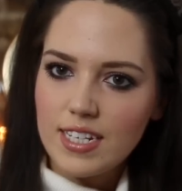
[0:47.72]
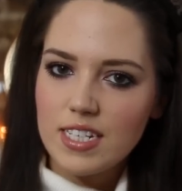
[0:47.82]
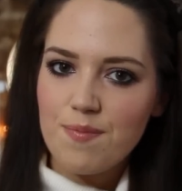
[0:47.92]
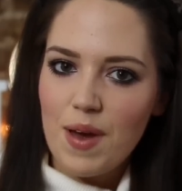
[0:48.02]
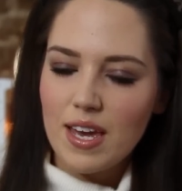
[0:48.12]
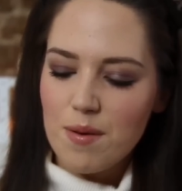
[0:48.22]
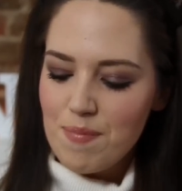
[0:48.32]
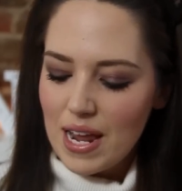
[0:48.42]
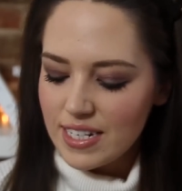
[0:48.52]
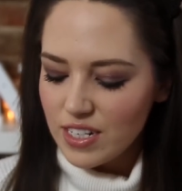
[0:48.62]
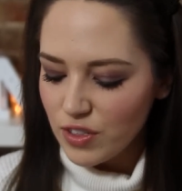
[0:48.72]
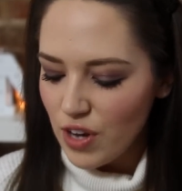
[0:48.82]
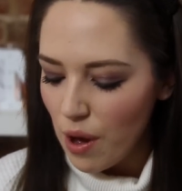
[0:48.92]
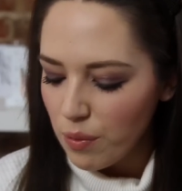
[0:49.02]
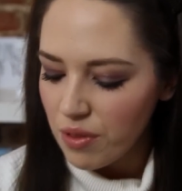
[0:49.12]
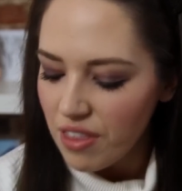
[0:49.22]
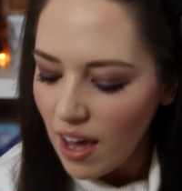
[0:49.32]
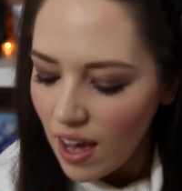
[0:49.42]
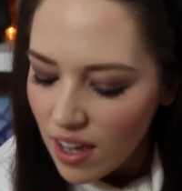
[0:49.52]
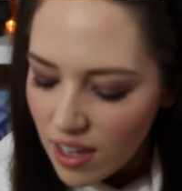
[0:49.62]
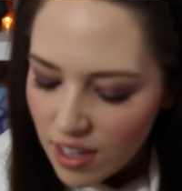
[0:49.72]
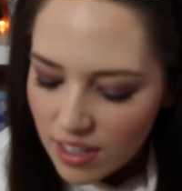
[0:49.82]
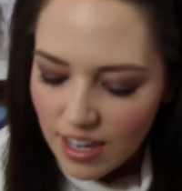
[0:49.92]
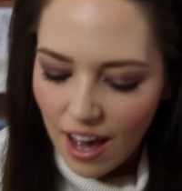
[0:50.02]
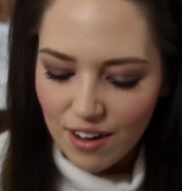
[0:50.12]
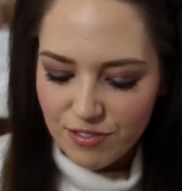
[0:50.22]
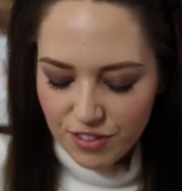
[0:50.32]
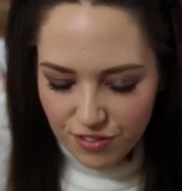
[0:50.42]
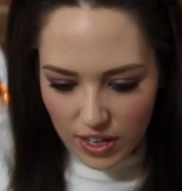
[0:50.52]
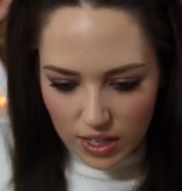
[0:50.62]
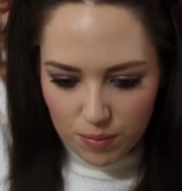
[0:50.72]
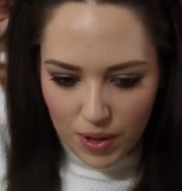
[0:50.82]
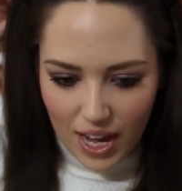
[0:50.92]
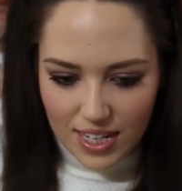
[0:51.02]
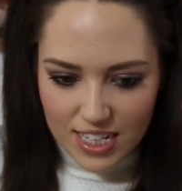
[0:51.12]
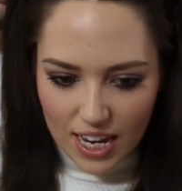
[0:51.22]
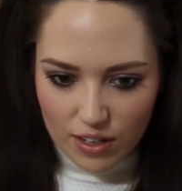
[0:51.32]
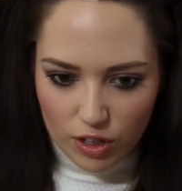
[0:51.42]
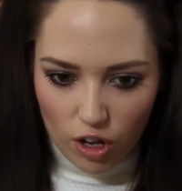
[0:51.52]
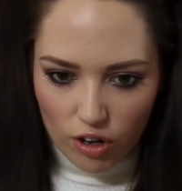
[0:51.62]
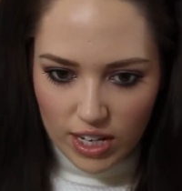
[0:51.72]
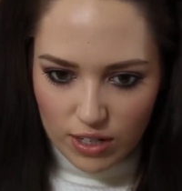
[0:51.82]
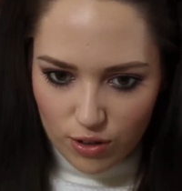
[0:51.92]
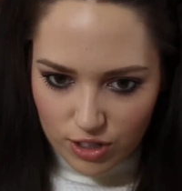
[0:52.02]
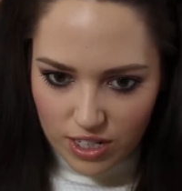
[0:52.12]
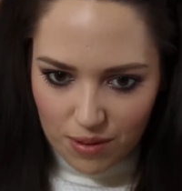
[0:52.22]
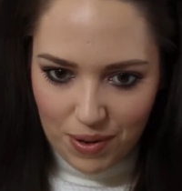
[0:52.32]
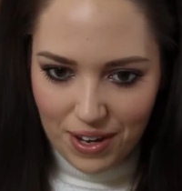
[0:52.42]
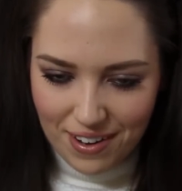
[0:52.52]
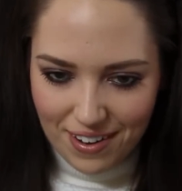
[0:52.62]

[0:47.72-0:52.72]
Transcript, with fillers: I need to make a mental note that you have to film at 10 o'clock in autumn